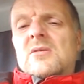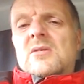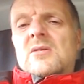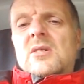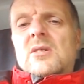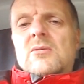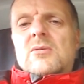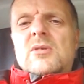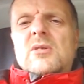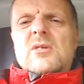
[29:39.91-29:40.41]

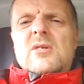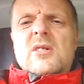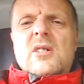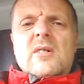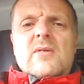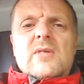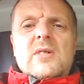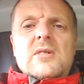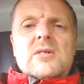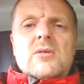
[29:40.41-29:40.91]
It was just
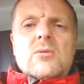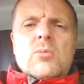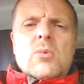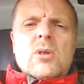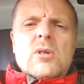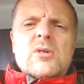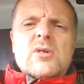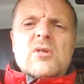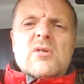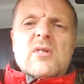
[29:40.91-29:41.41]
lovely to
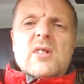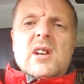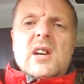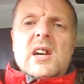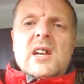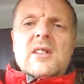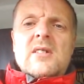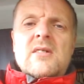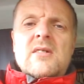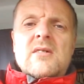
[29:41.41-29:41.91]
watch her
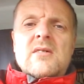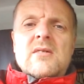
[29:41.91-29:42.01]
again.